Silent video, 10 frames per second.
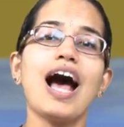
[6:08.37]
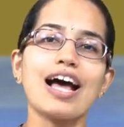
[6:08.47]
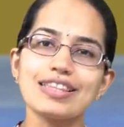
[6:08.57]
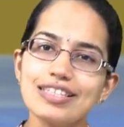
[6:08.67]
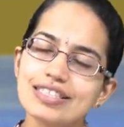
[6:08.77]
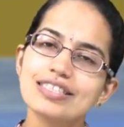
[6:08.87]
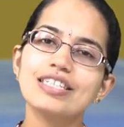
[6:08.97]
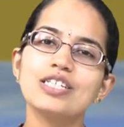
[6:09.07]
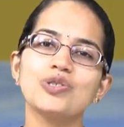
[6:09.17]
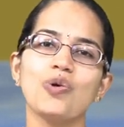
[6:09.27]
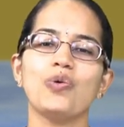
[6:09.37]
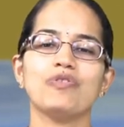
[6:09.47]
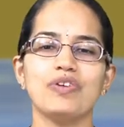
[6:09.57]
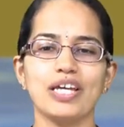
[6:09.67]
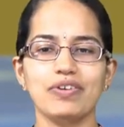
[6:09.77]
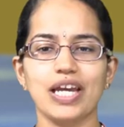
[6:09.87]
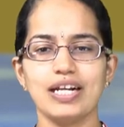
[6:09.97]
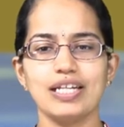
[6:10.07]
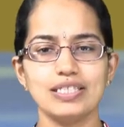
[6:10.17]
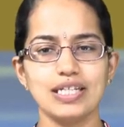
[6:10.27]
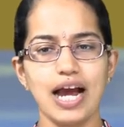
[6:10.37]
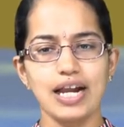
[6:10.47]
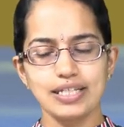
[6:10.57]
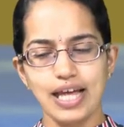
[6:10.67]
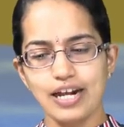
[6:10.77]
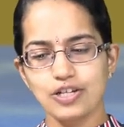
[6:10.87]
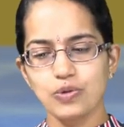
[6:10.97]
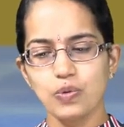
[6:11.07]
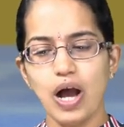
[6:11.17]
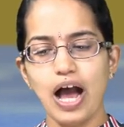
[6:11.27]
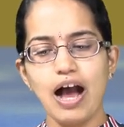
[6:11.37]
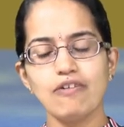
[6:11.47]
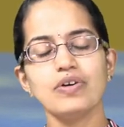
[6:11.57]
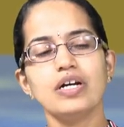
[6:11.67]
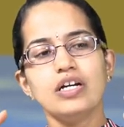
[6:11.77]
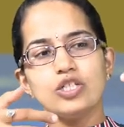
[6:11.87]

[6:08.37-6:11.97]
and this is the zone where we understand that you have